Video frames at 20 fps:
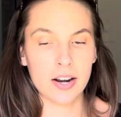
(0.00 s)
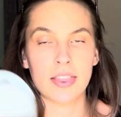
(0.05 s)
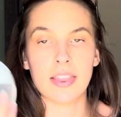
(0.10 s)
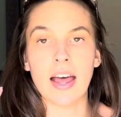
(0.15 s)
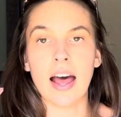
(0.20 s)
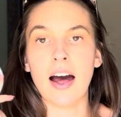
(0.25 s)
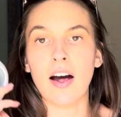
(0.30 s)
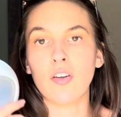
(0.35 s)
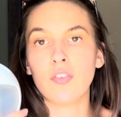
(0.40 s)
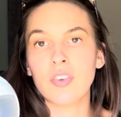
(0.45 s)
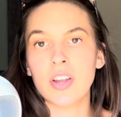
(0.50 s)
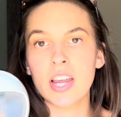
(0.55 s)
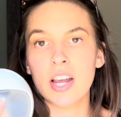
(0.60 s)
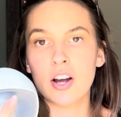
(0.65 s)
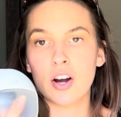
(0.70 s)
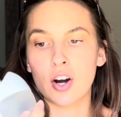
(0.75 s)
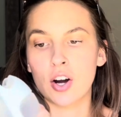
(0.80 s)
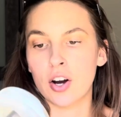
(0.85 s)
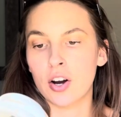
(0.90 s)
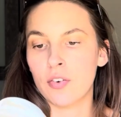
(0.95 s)
The Elvie
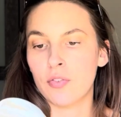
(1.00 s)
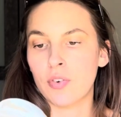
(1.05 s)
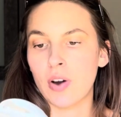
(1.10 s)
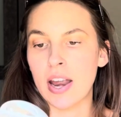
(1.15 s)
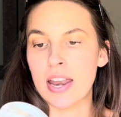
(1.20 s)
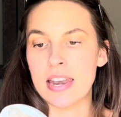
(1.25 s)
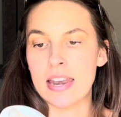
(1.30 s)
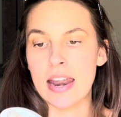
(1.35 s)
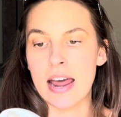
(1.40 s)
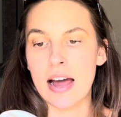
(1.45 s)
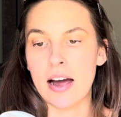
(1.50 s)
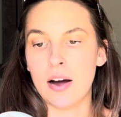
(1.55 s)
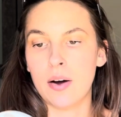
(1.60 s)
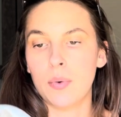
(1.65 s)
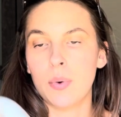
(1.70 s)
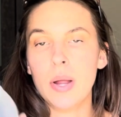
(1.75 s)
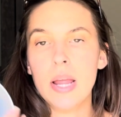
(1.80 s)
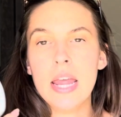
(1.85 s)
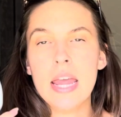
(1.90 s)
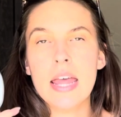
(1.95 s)
Curve right now,
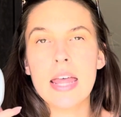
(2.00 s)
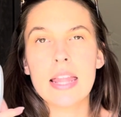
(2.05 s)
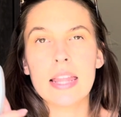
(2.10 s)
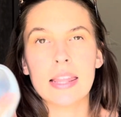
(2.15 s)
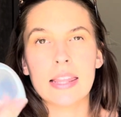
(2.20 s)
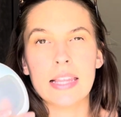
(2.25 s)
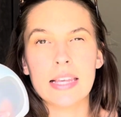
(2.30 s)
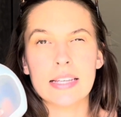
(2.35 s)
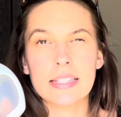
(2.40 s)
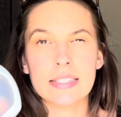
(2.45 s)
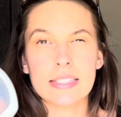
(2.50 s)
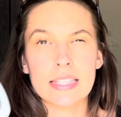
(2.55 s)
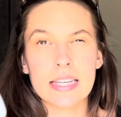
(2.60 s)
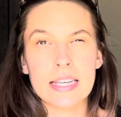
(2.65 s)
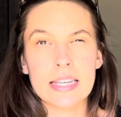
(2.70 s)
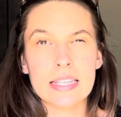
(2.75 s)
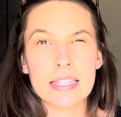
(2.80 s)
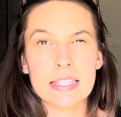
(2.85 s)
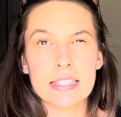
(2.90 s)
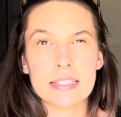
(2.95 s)
this
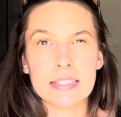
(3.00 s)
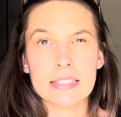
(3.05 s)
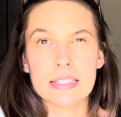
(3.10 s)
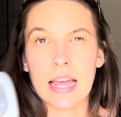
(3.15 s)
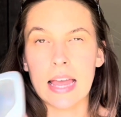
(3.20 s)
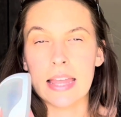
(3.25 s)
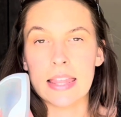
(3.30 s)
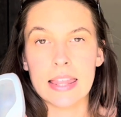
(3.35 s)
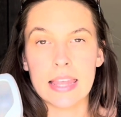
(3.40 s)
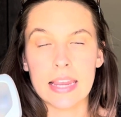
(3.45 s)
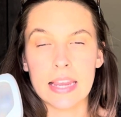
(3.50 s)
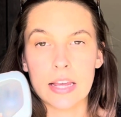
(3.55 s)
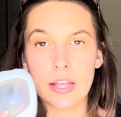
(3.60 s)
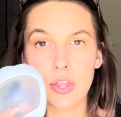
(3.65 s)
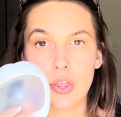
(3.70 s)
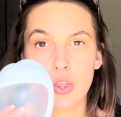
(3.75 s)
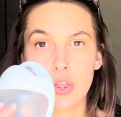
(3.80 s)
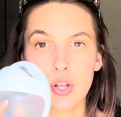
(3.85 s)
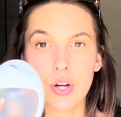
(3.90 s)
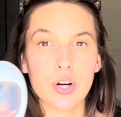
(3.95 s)
is, I think,
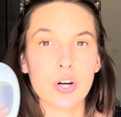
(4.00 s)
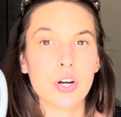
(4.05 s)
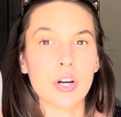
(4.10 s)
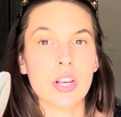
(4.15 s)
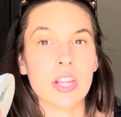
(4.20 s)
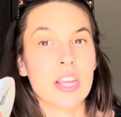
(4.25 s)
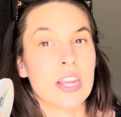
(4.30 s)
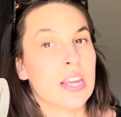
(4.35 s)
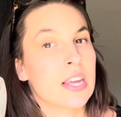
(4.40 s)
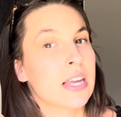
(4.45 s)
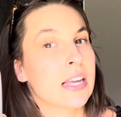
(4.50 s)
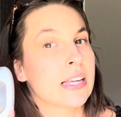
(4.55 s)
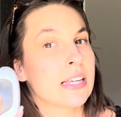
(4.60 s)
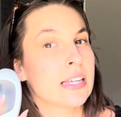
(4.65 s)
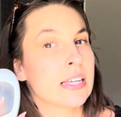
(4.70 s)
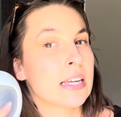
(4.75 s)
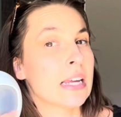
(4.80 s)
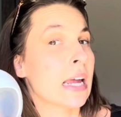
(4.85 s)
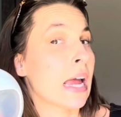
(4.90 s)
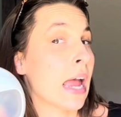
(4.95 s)

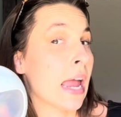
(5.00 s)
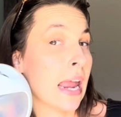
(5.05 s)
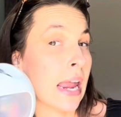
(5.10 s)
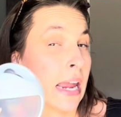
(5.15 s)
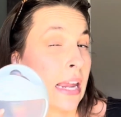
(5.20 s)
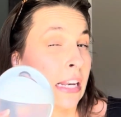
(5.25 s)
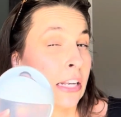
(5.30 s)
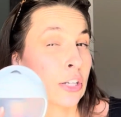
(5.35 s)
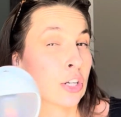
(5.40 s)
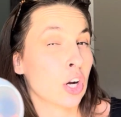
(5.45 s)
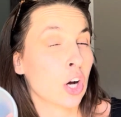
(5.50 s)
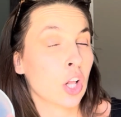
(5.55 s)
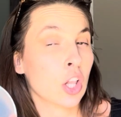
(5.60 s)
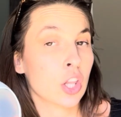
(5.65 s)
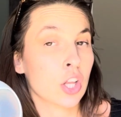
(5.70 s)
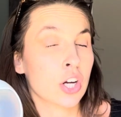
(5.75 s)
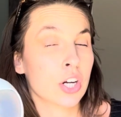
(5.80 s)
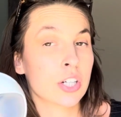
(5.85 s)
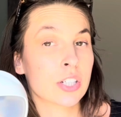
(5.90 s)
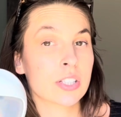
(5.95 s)

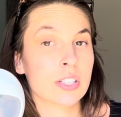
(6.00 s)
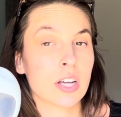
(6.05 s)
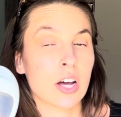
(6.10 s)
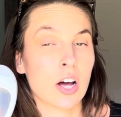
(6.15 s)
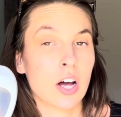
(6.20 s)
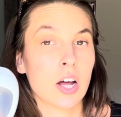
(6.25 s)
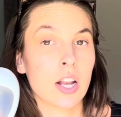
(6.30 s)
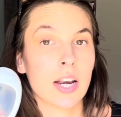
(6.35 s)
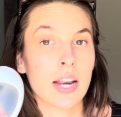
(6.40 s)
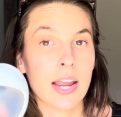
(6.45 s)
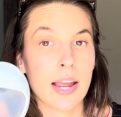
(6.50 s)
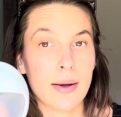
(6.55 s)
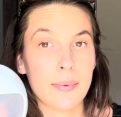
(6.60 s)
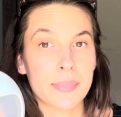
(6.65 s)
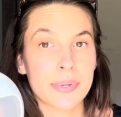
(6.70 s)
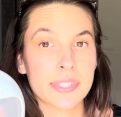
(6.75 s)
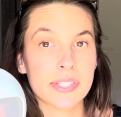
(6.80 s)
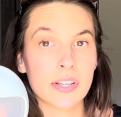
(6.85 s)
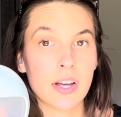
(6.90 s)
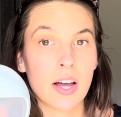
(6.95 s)
$38 on
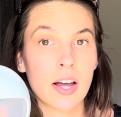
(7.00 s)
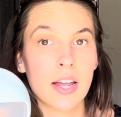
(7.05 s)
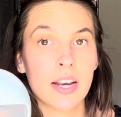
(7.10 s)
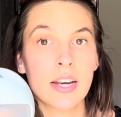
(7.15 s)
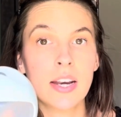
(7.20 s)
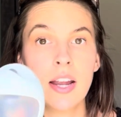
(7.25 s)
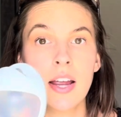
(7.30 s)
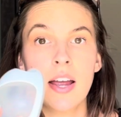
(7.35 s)
Amazon.